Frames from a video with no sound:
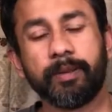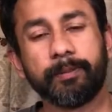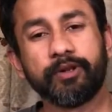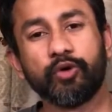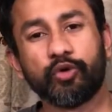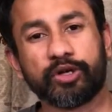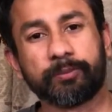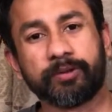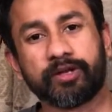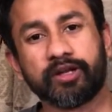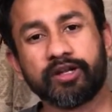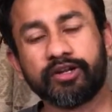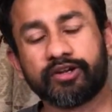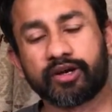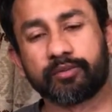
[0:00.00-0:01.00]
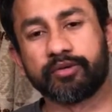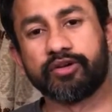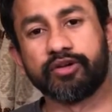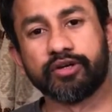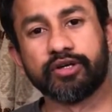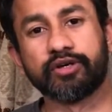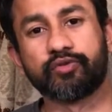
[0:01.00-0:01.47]
People who typically come
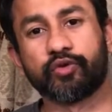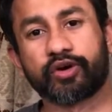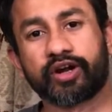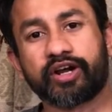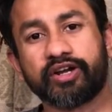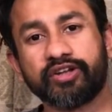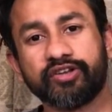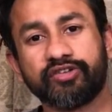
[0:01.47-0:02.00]
here for higher